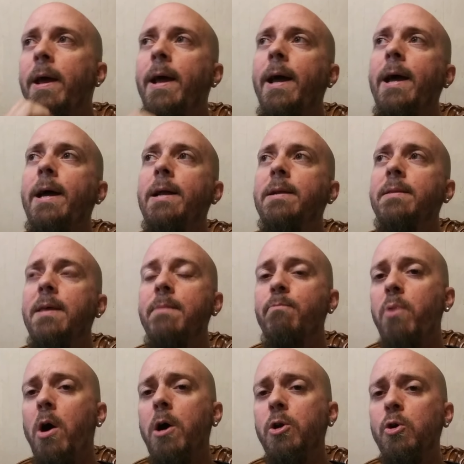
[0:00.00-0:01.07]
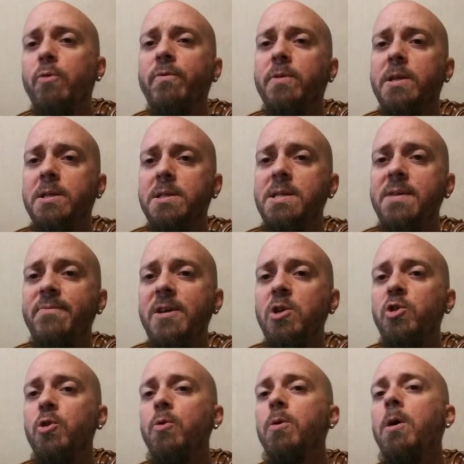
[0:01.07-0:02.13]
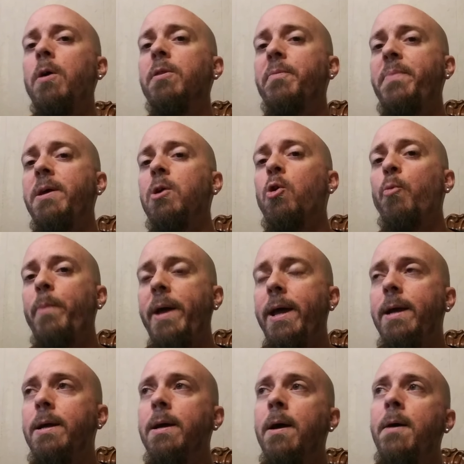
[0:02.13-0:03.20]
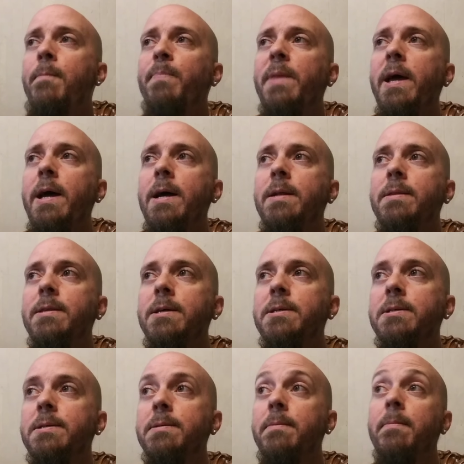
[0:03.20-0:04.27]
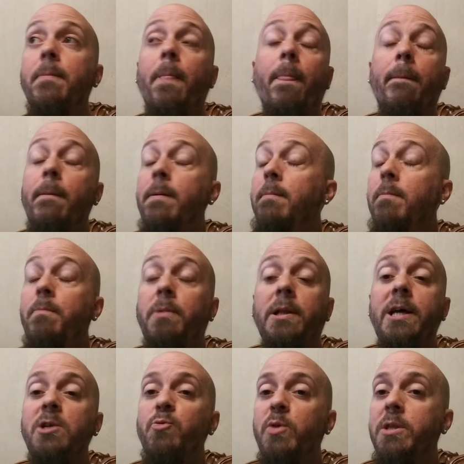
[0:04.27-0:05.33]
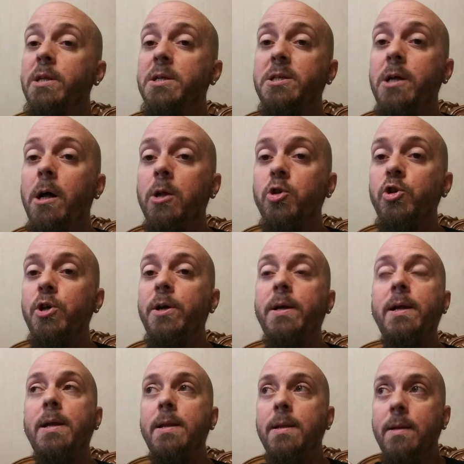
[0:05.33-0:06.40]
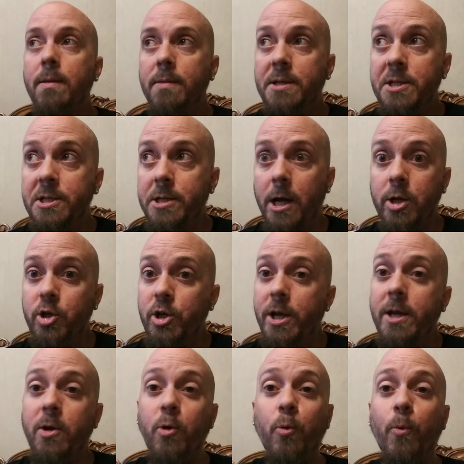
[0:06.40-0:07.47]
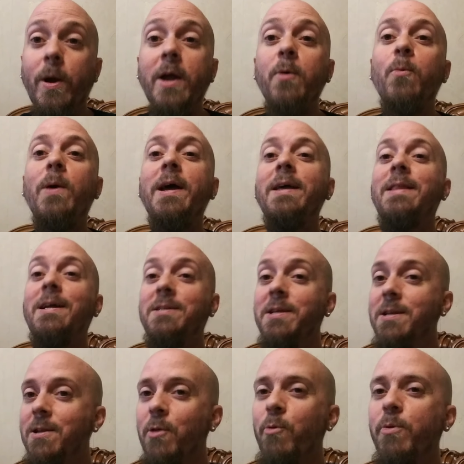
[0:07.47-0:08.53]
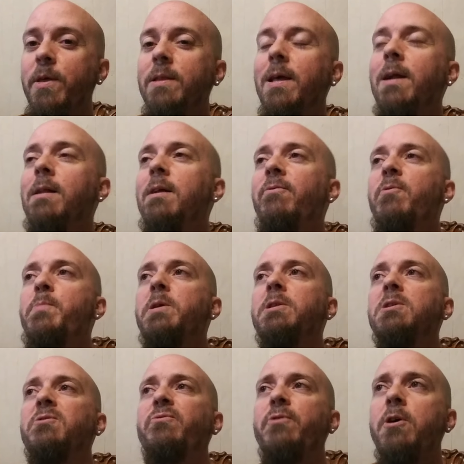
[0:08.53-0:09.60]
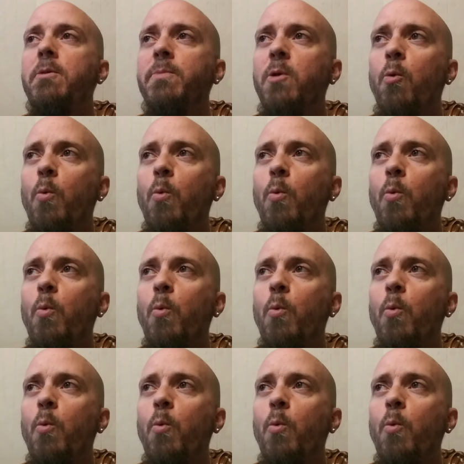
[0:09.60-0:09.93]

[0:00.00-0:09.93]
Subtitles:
and they bond over this TV show called The Pink Opaque, and this plays with nostalgia in such a great way. That's another thing that I love about this film, the